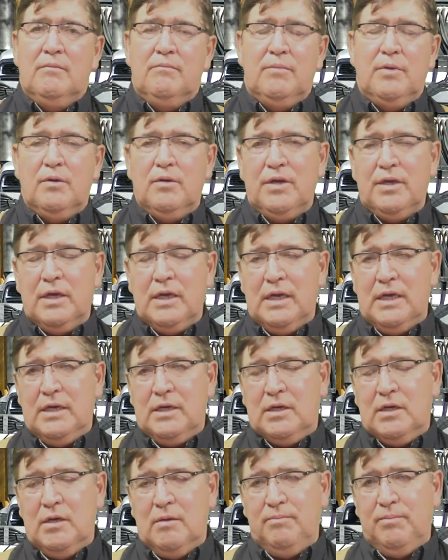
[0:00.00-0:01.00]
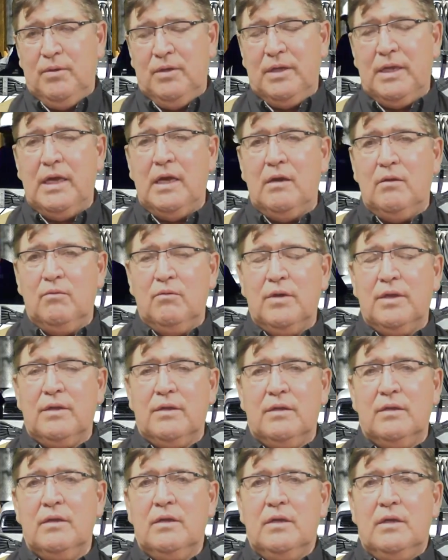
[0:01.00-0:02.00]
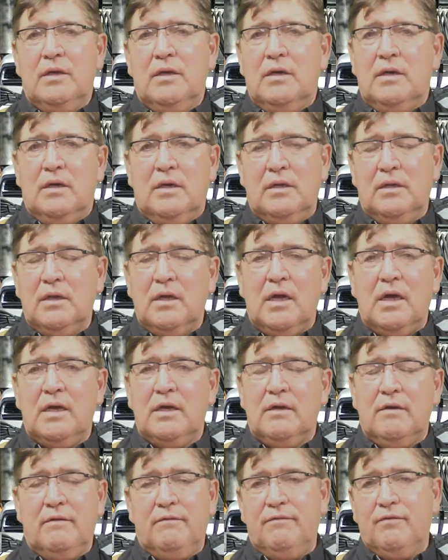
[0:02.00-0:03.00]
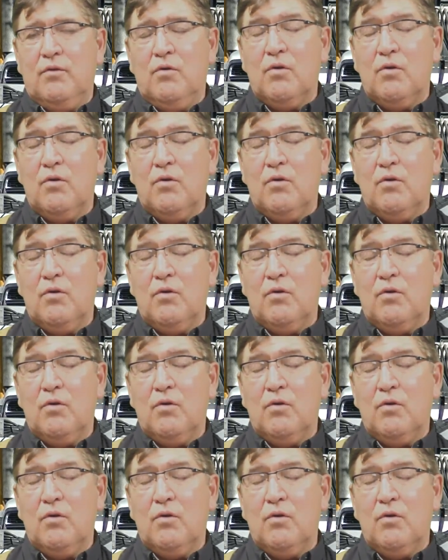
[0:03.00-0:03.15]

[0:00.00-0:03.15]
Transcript: but you got to couple that with a lot of